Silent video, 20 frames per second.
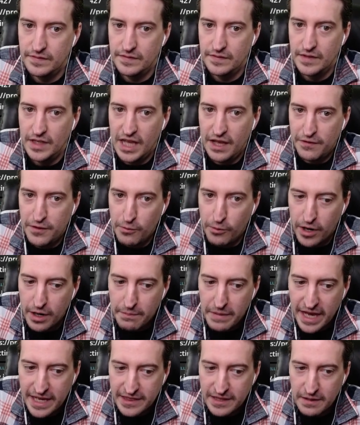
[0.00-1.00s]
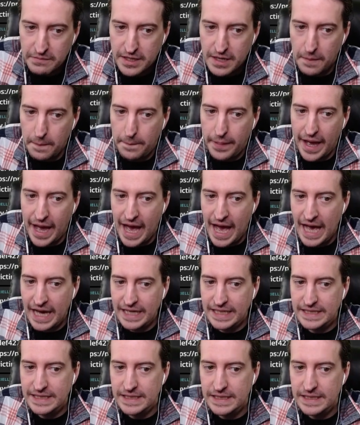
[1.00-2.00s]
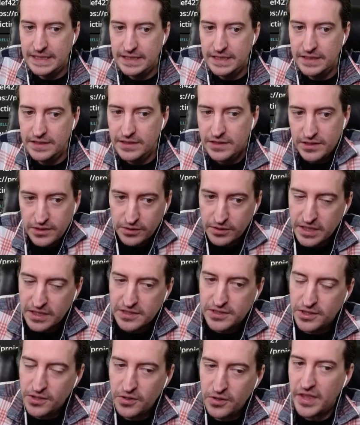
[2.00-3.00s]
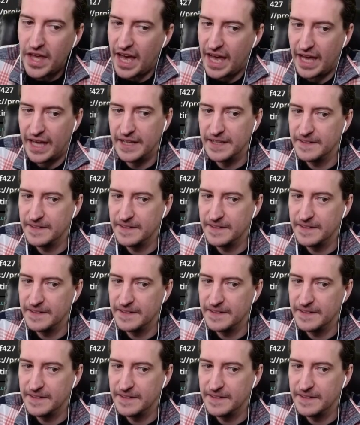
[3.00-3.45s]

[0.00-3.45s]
If you want to make them compact, you could do that.